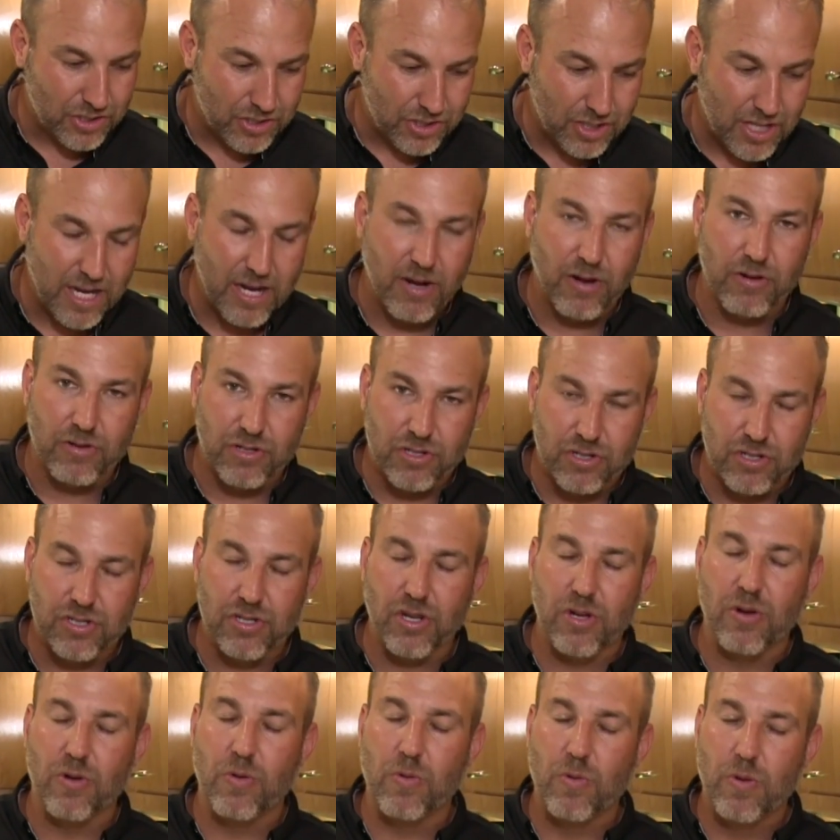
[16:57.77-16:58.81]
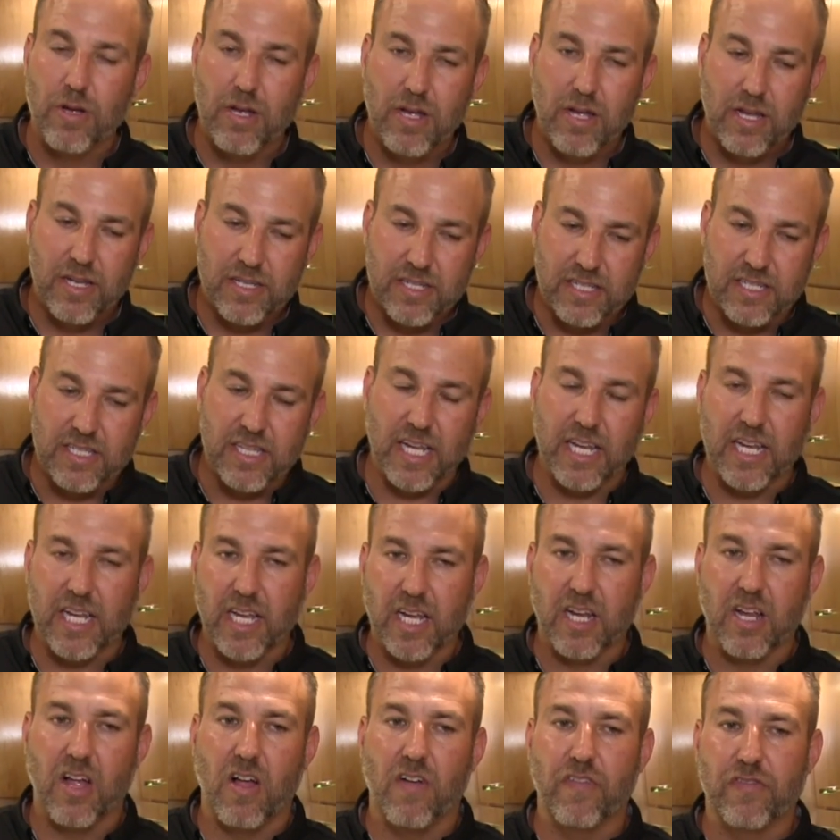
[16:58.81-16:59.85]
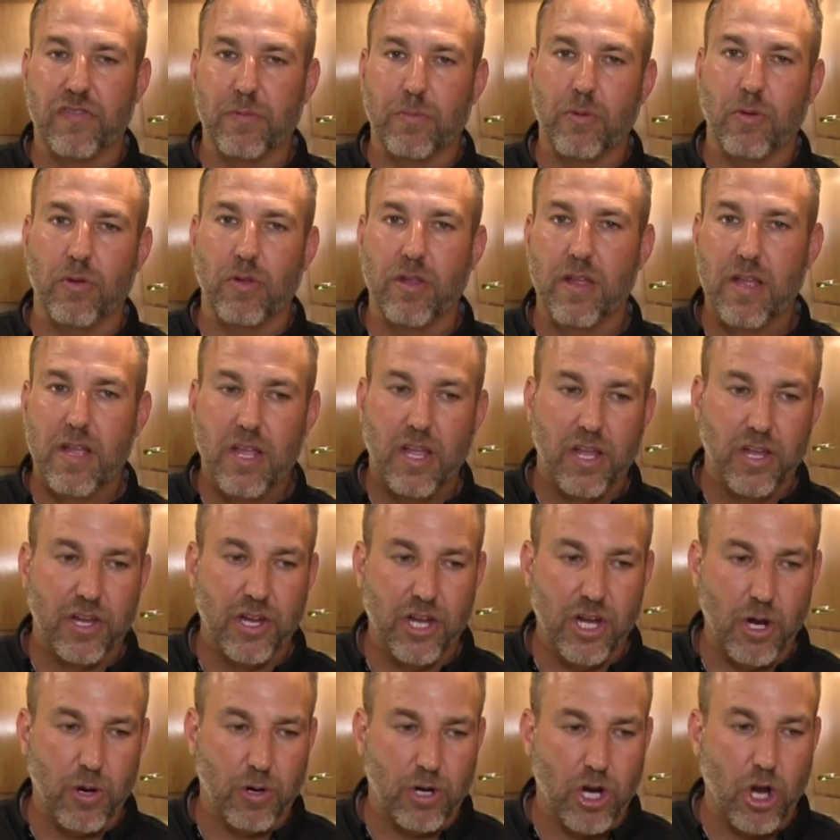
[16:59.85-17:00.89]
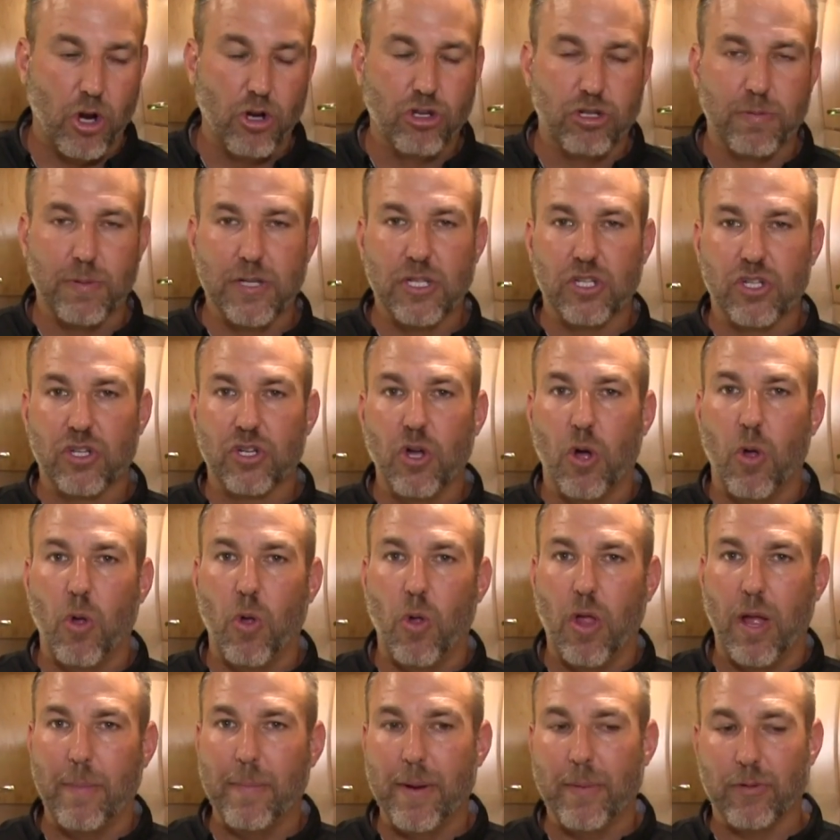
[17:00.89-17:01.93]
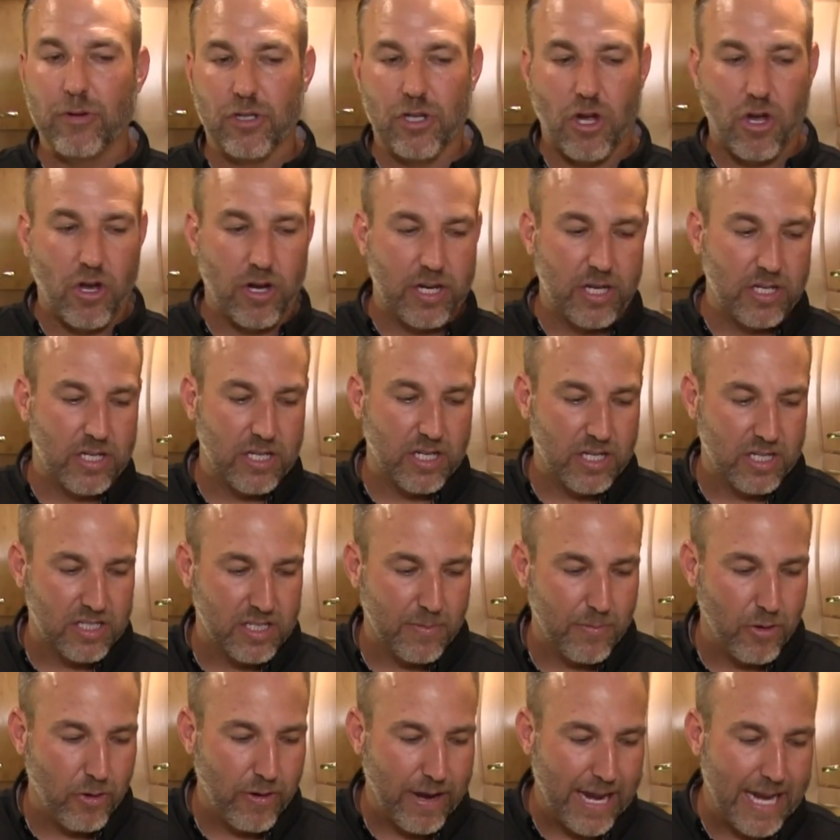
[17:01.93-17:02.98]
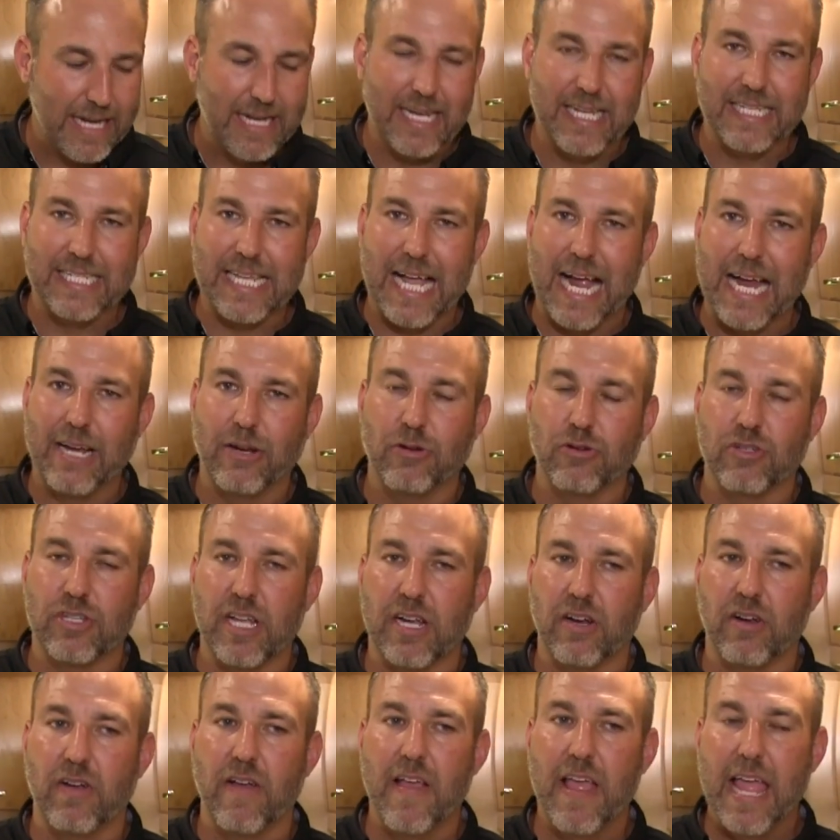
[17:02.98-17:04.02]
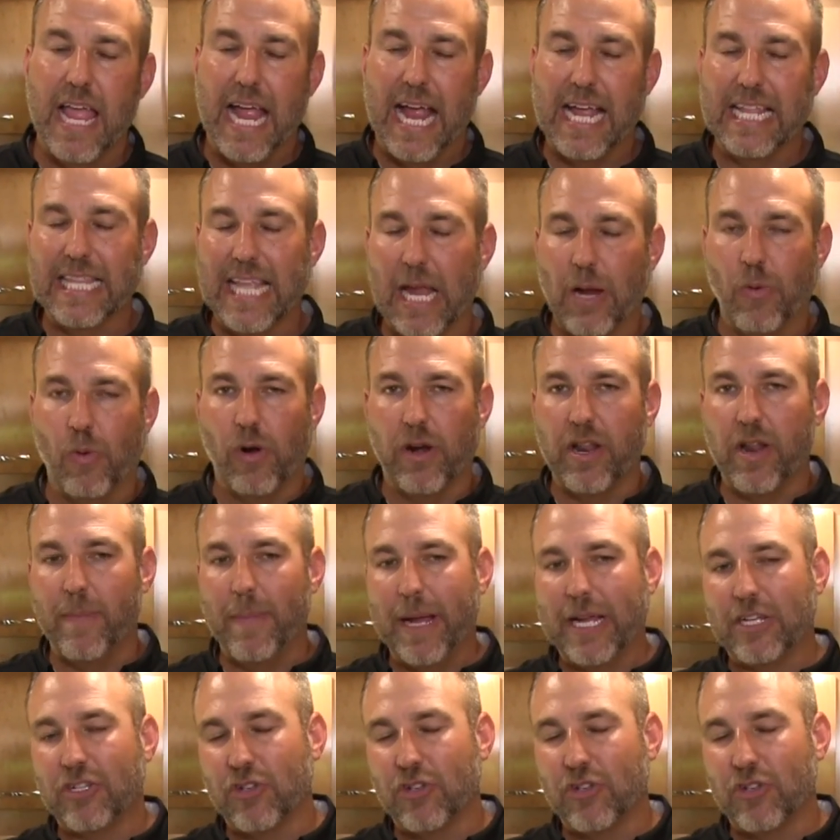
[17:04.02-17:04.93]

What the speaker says: They are so stinking comfortable. You know, Coachmen's goal, I remember talking to some of their head designers there, and they wanted to make